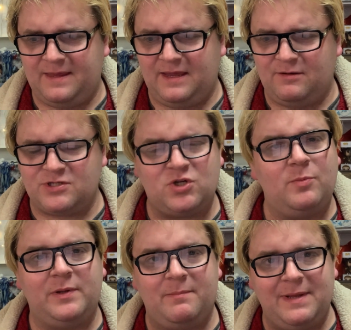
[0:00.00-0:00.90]
it was a
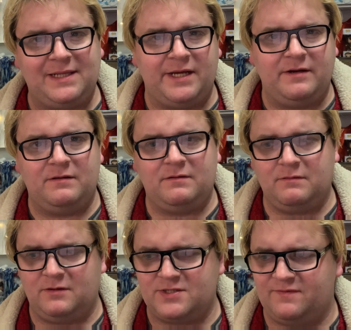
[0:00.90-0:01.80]
couple of million
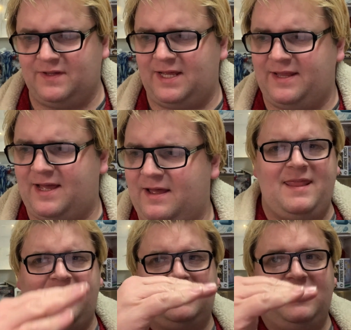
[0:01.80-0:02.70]
or something like that, and
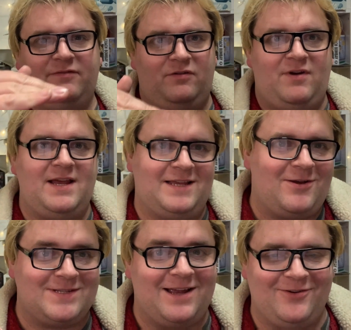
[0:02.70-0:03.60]
then the click-through rate, it
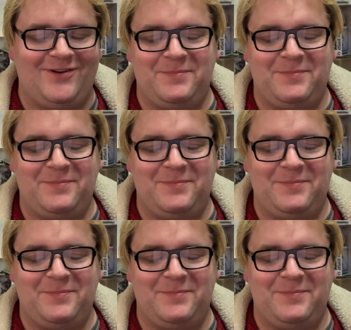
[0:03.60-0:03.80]
goes down.